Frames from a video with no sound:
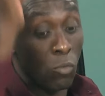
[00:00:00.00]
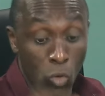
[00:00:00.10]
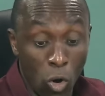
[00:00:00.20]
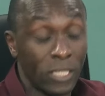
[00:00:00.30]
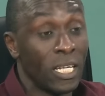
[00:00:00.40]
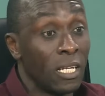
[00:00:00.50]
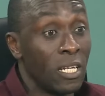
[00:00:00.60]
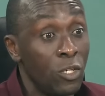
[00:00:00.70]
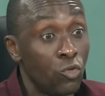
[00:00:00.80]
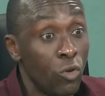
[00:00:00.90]
Go and check the
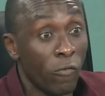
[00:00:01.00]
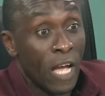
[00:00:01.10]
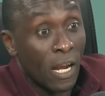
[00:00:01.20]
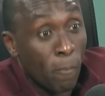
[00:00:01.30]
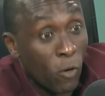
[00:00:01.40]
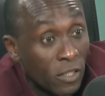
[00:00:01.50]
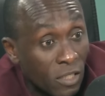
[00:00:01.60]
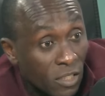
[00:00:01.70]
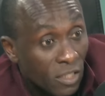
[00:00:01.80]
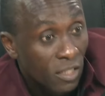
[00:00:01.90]
history of Ghana
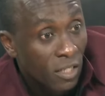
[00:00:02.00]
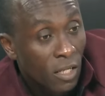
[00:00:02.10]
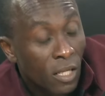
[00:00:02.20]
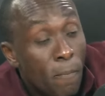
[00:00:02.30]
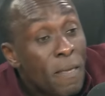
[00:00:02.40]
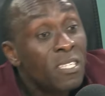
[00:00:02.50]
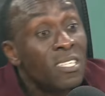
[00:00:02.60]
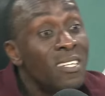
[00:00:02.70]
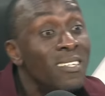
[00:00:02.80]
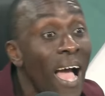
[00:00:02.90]
politics. It been
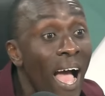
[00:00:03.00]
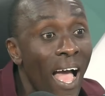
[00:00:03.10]
see that.